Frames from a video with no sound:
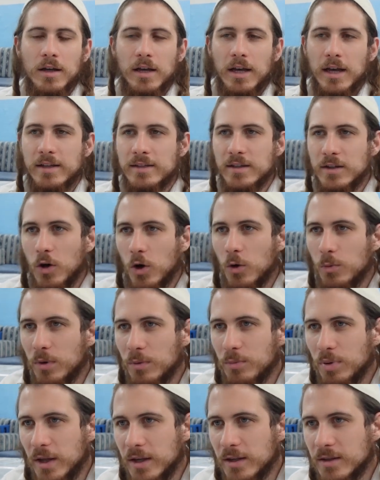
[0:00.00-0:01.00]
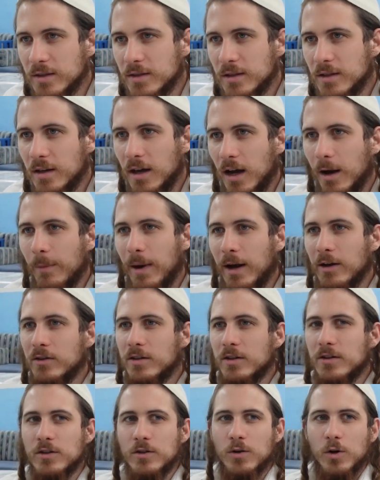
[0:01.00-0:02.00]
It's an open place. A
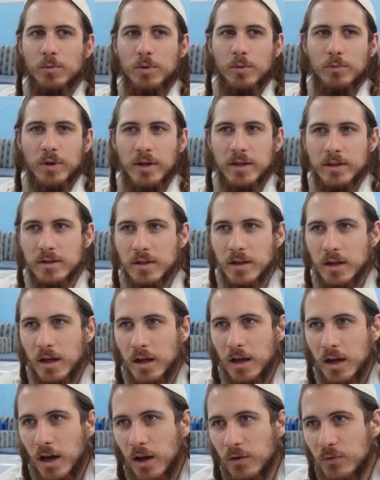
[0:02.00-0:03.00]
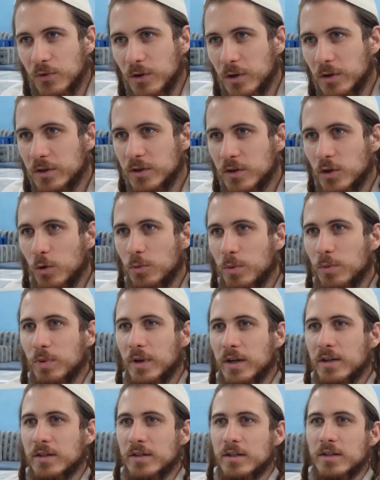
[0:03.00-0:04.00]
mountain's an open place. A field's an open
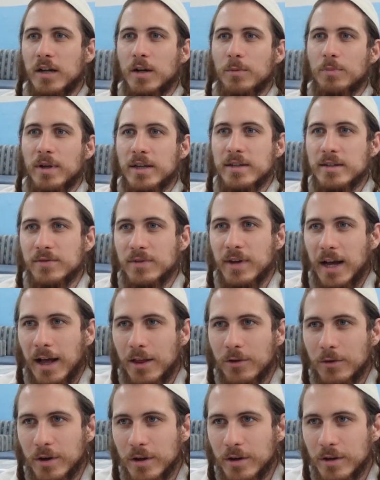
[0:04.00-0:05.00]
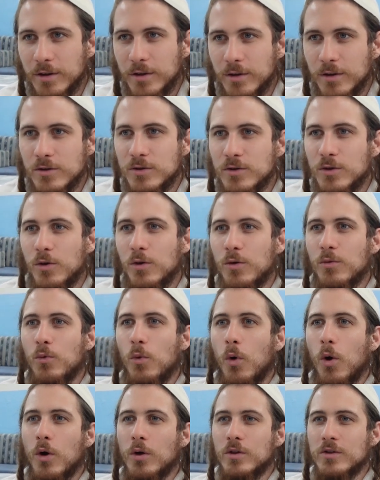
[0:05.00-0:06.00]
place. It's not a place of gathering. There's no
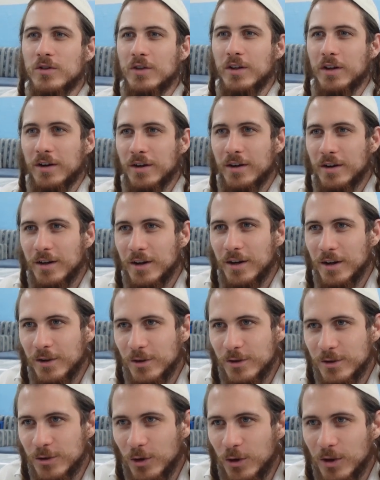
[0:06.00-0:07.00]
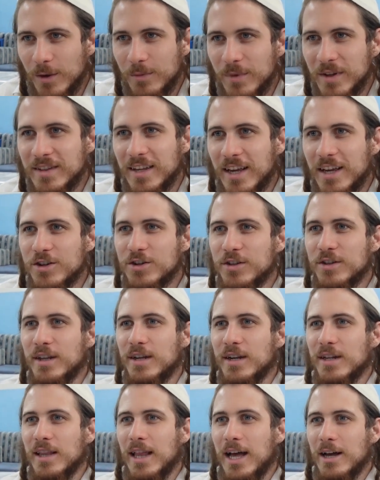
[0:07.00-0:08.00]
walls there. There's no limitation that
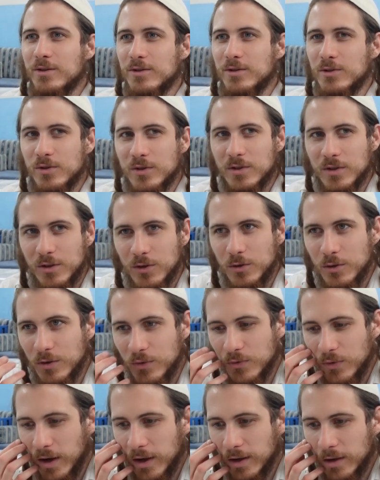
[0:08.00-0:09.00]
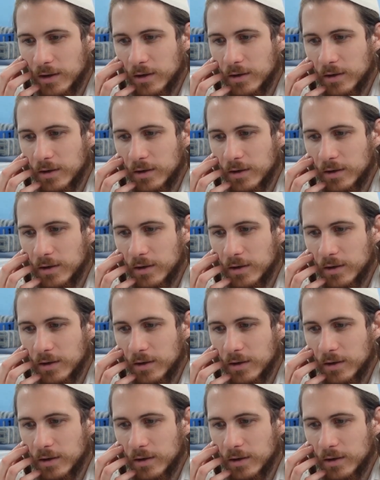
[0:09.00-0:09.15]
allows you to unify.